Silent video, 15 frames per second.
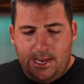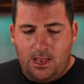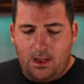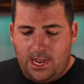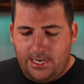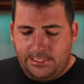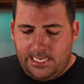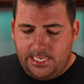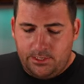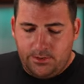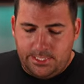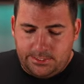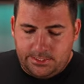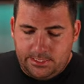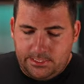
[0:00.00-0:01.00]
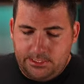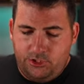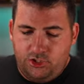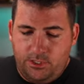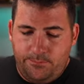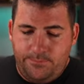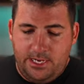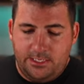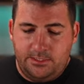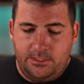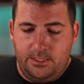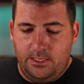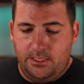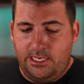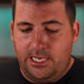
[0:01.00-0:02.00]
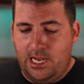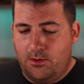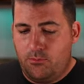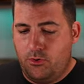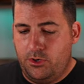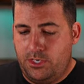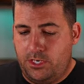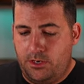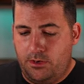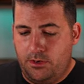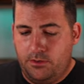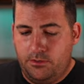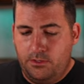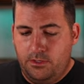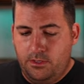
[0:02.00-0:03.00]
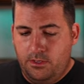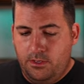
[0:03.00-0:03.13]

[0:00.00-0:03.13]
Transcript: Now I digress, let's jump back to the camera here.